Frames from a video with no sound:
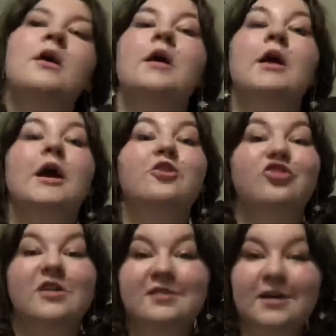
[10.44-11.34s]
And
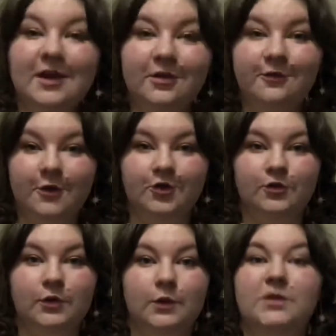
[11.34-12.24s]
just like in the first
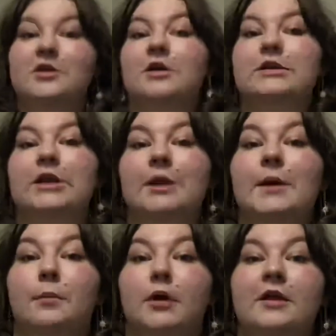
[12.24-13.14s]
one, we talked a lot about
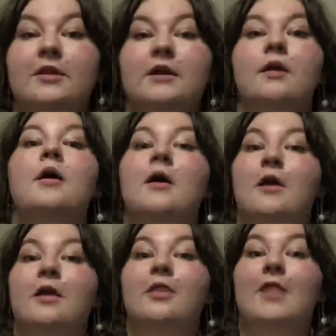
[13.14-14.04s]
breathing.
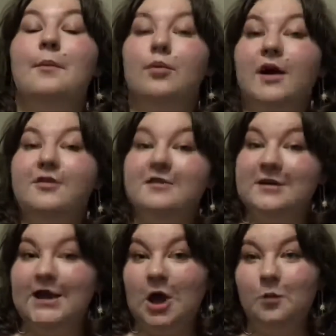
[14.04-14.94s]
That breath is going to
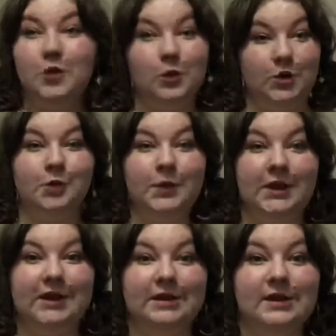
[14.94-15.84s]
help you when you're
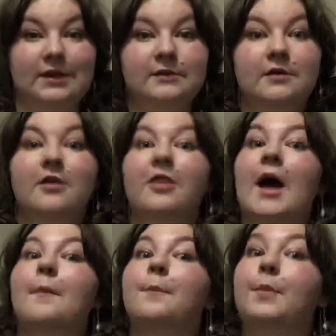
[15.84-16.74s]
playing this.
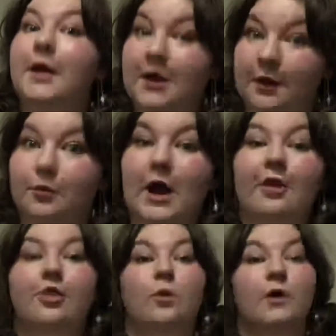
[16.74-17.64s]
That big breath, the
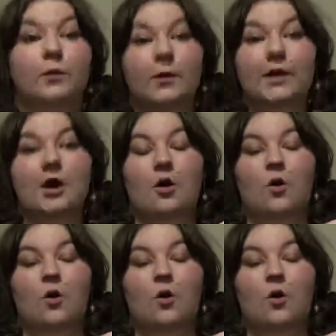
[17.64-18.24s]
one where we go